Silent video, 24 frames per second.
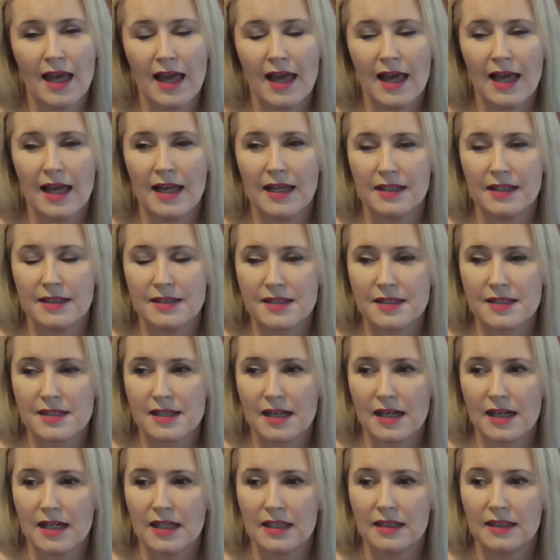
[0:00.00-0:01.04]
and
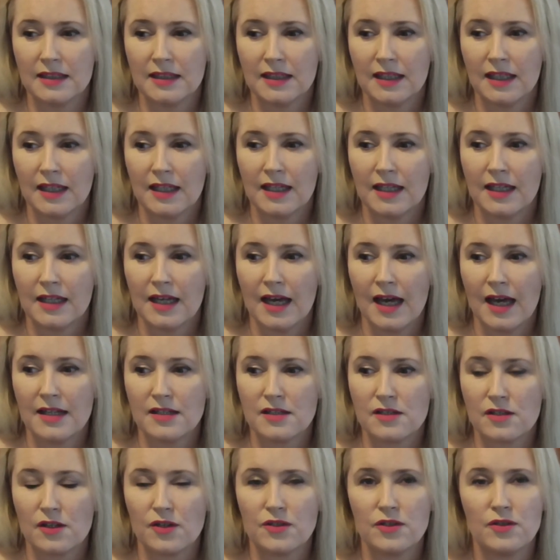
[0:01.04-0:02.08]
uh,
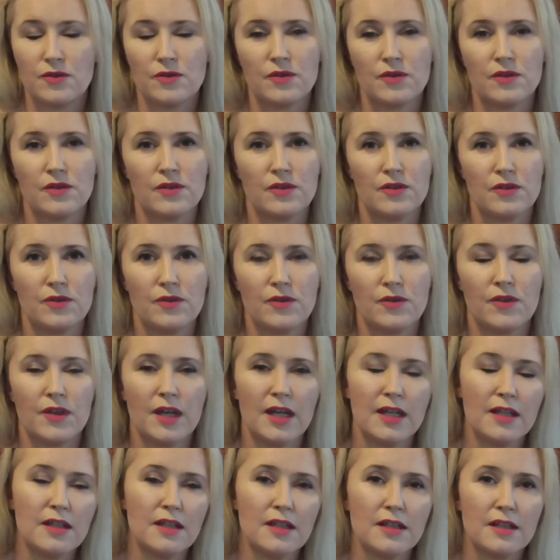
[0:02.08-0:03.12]
and so you you
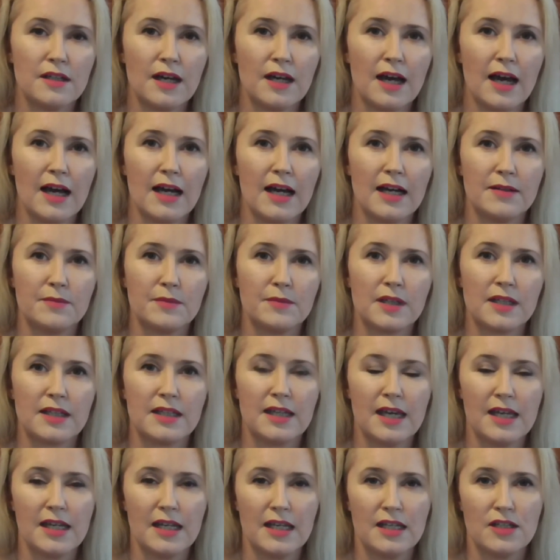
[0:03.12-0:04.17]
then um,
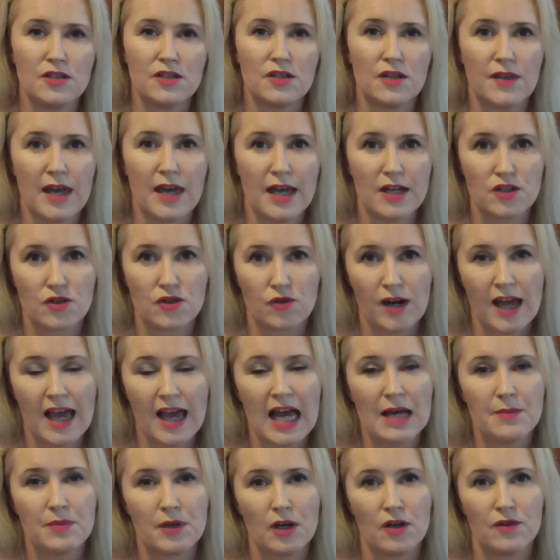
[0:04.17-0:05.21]
get into that
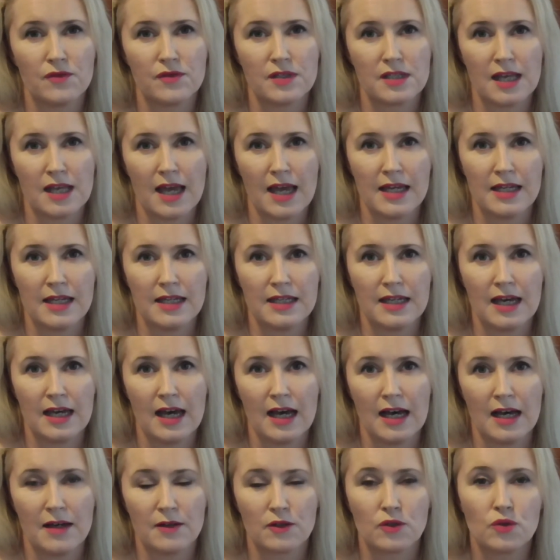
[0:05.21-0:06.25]
trap of saying
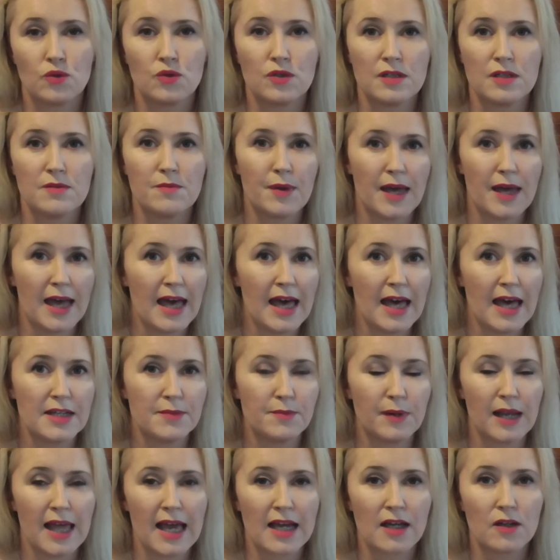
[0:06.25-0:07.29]
uh, good and bad,
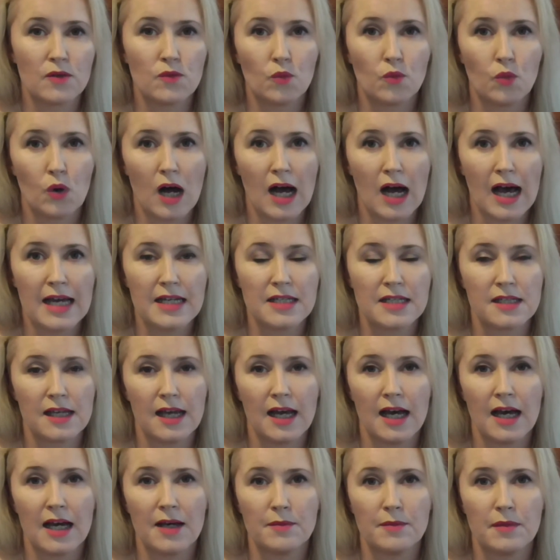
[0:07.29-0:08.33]
black and white,
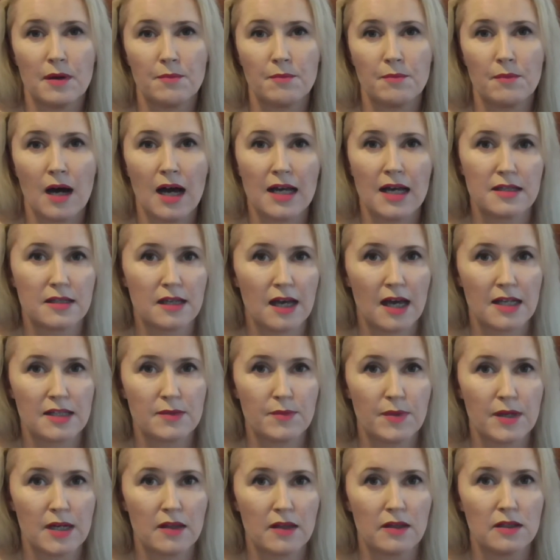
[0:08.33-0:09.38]
um, my side's
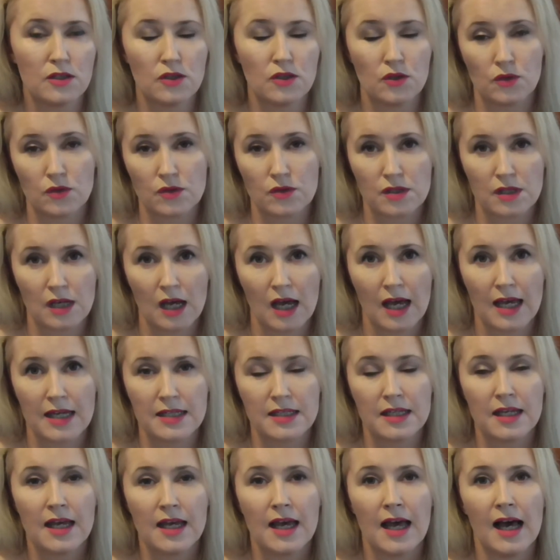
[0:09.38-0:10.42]
better than your
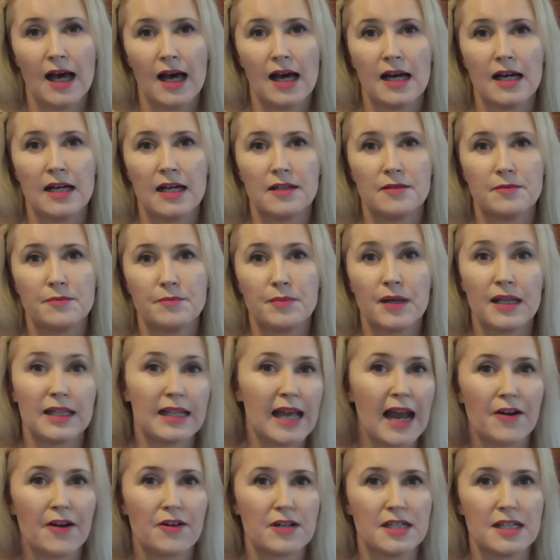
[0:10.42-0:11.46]
side, um,
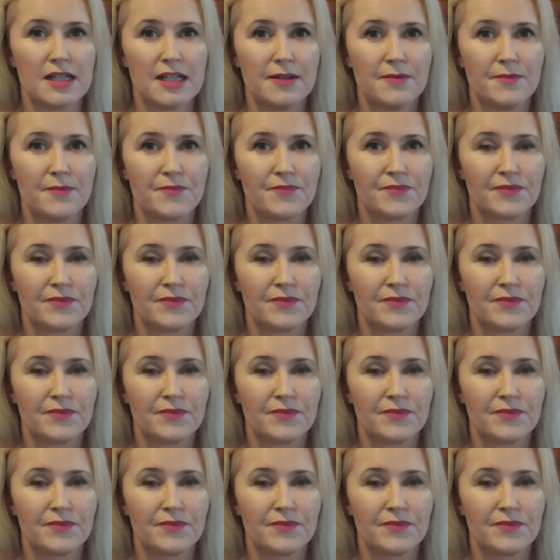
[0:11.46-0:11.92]
polarity,